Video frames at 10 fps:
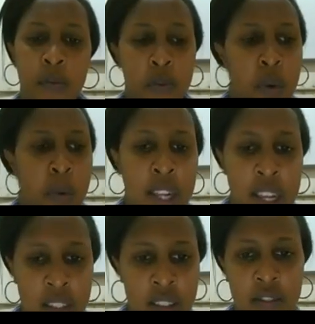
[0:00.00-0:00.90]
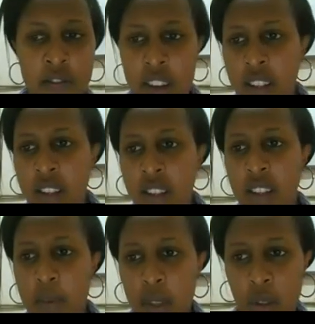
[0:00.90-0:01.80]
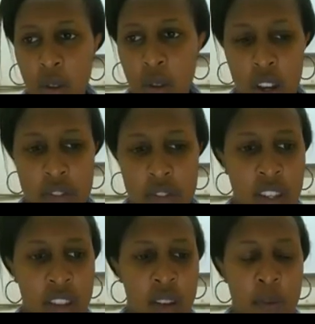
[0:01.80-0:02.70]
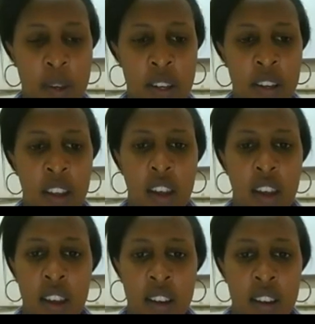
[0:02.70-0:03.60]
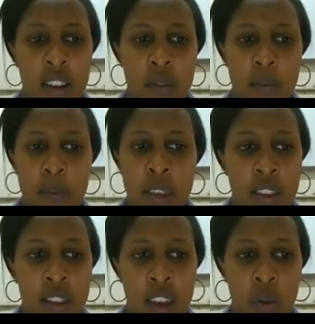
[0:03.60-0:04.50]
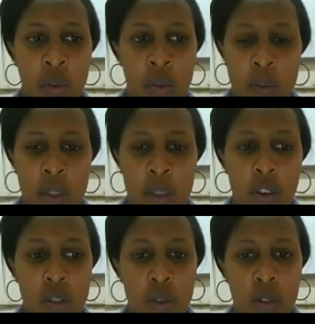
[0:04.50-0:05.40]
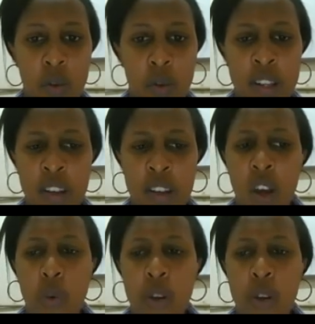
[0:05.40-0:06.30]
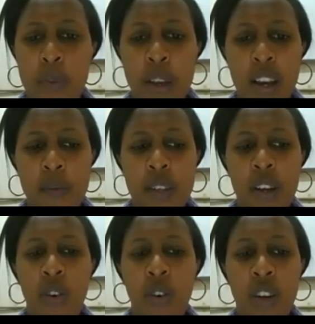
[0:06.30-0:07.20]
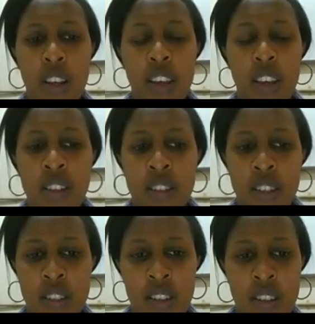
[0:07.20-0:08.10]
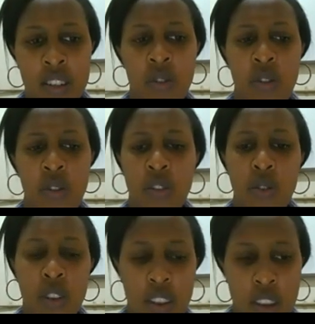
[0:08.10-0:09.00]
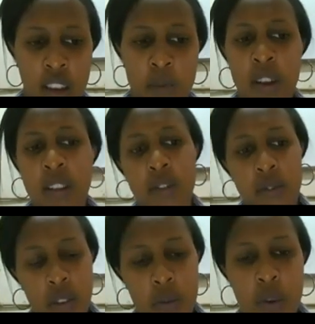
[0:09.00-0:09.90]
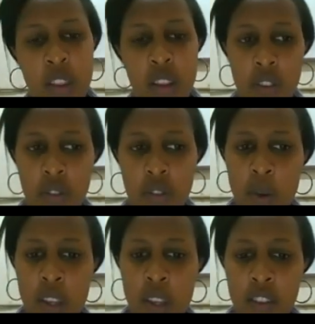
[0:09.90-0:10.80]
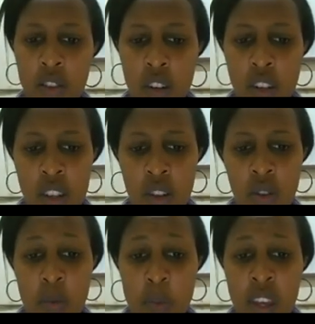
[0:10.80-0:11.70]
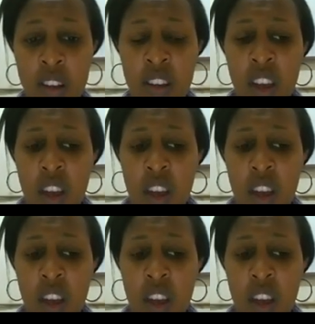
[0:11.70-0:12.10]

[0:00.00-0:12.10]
mobilizing funds, coming to look after them and being there with them in the hospital. But when it becomes a chronic illness and goes into the third month, the fourth month, the fifth month, eventually they'll remain